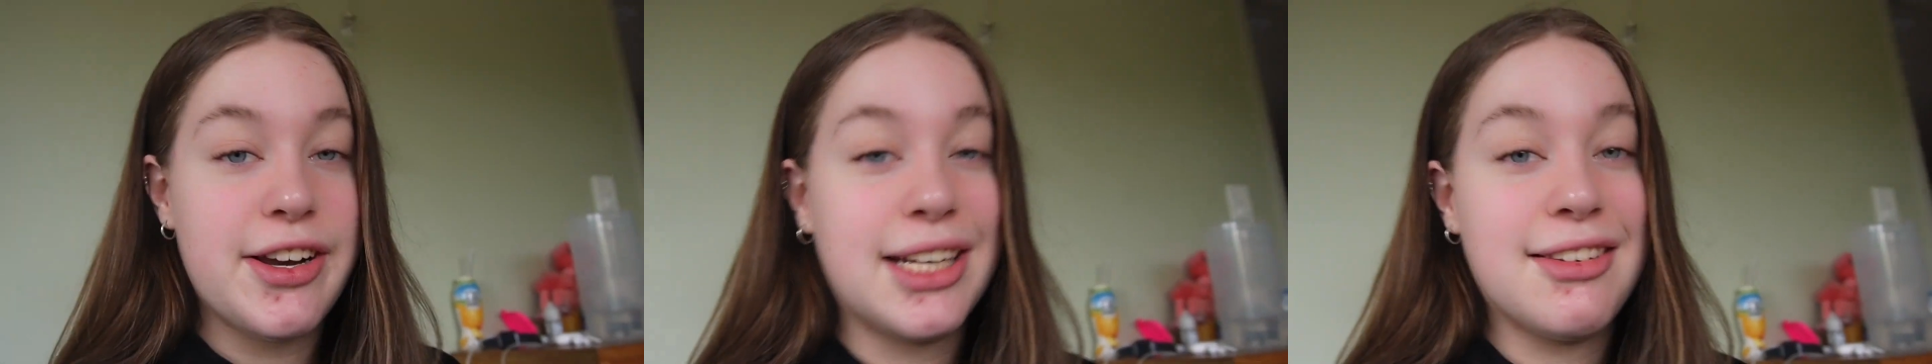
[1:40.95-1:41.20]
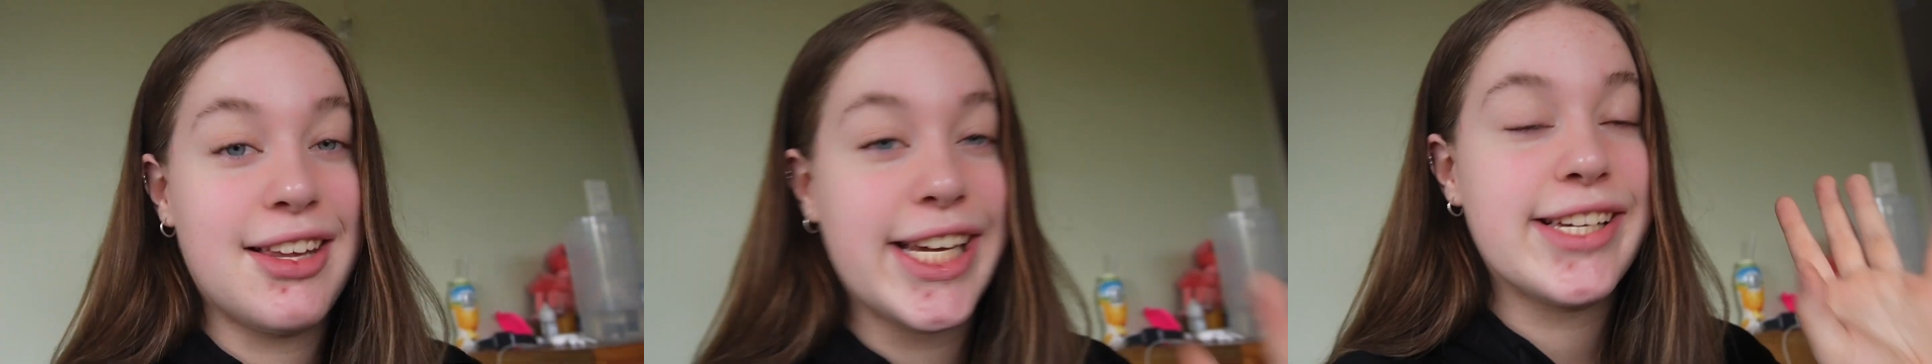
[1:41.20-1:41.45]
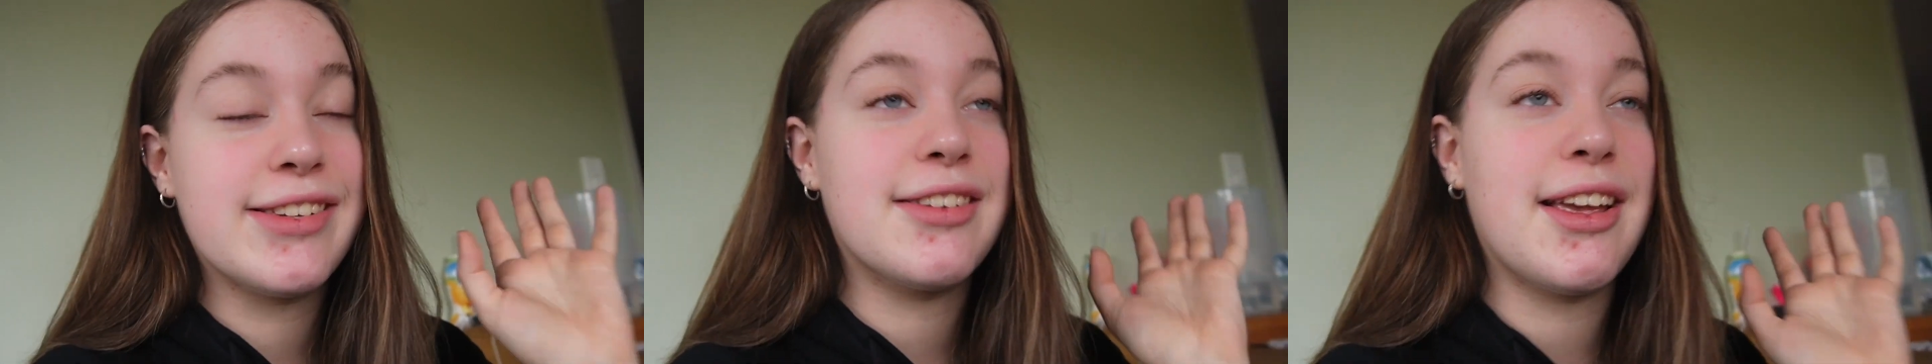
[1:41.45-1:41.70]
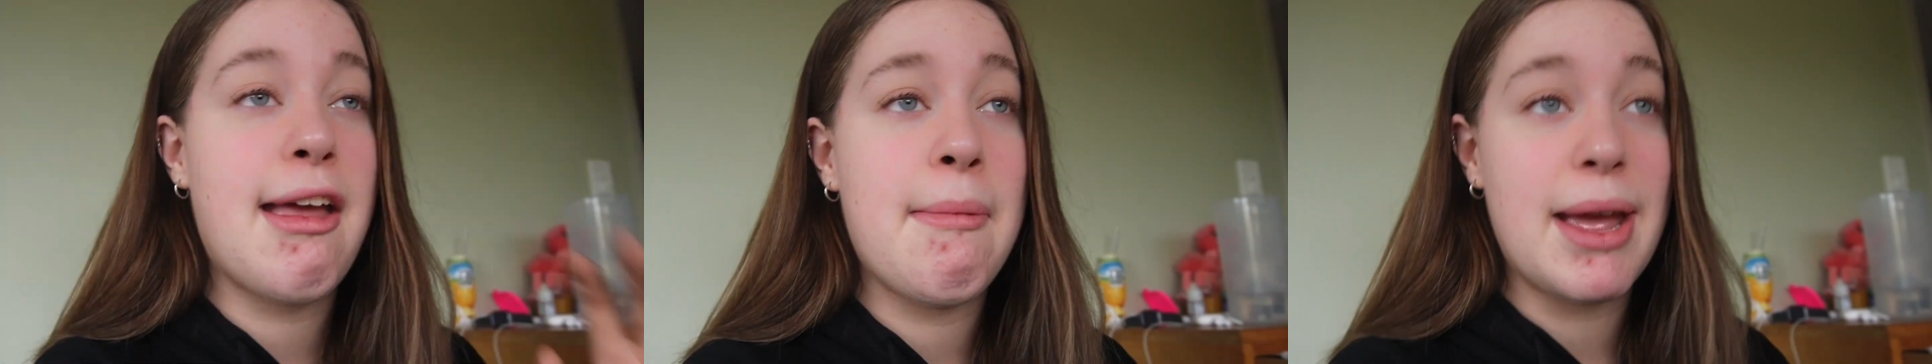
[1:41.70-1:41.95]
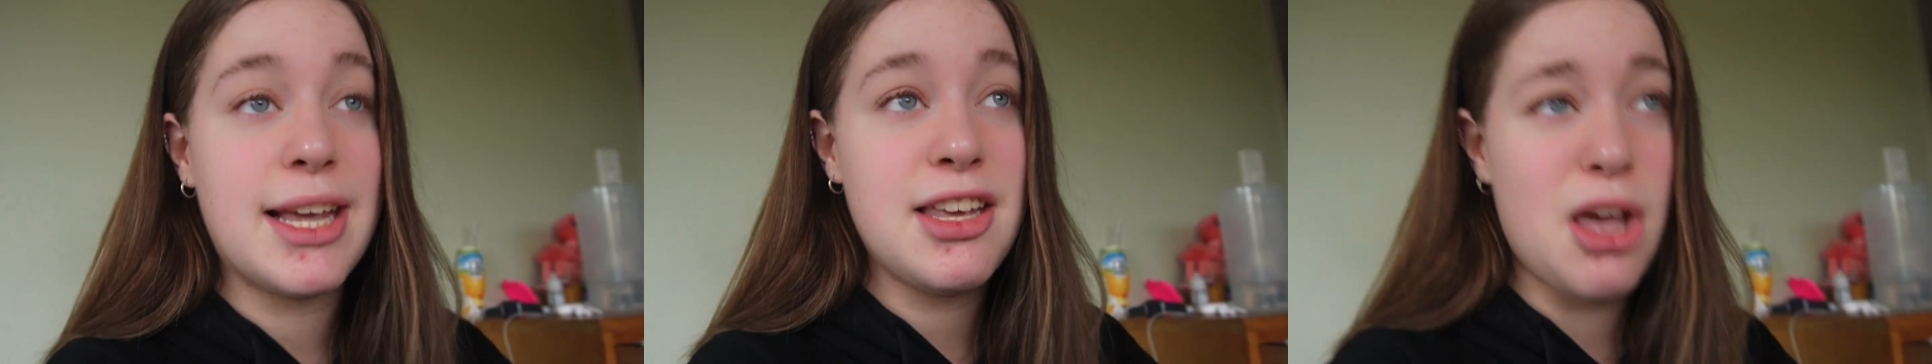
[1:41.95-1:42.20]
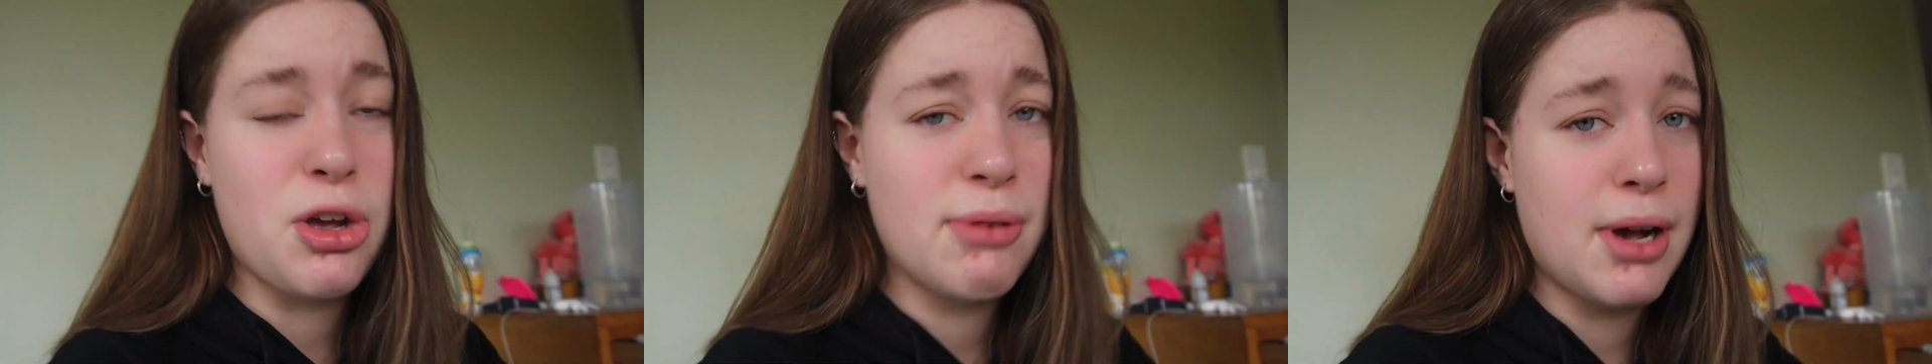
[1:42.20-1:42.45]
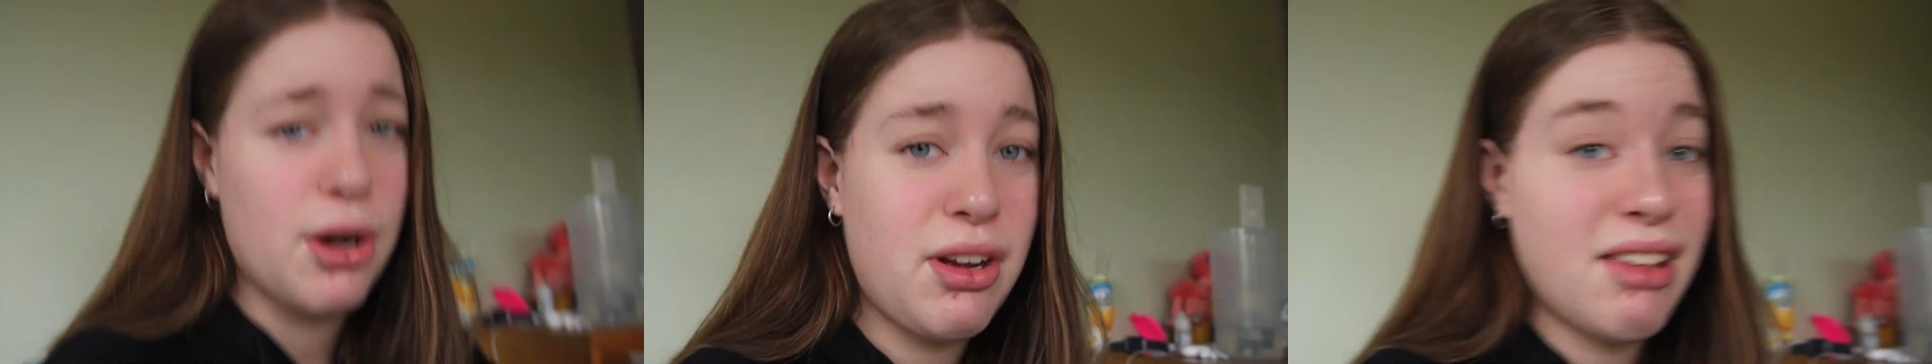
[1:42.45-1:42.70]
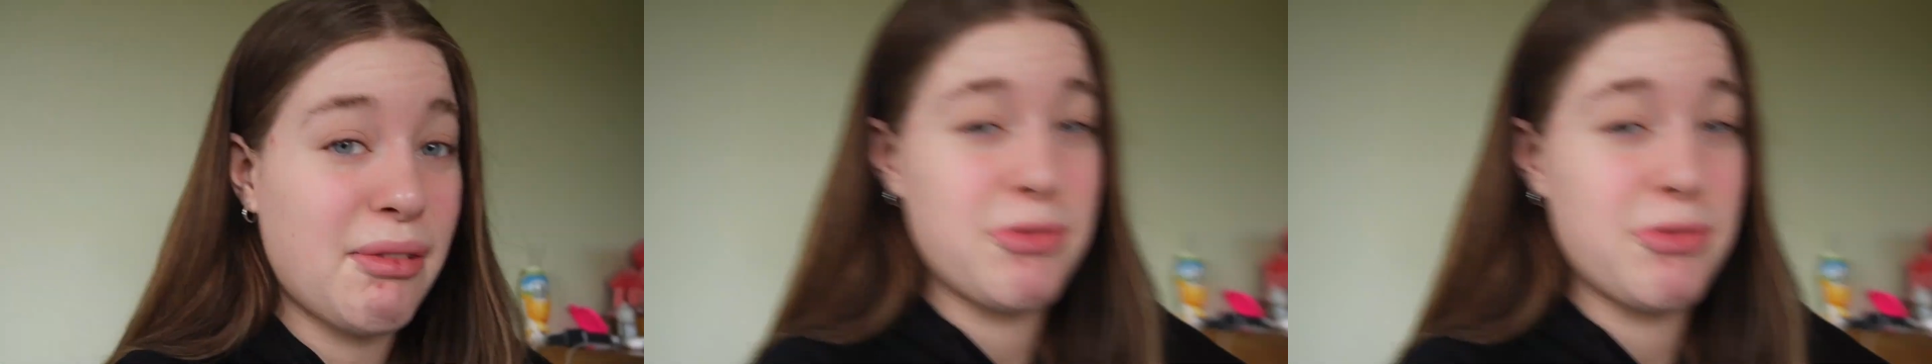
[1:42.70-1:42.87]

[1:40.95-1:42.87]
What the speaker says: downstairs and make a yogurt bowl because